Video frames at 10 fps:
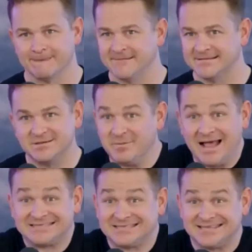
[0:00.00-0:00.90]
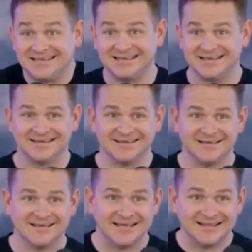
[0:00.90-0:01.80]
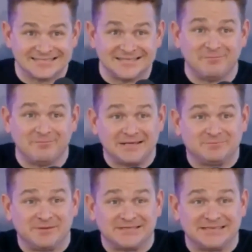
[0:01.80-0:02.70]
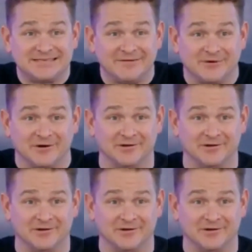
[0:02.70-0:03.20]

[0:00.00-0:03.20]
It's the best. This is the best business ever.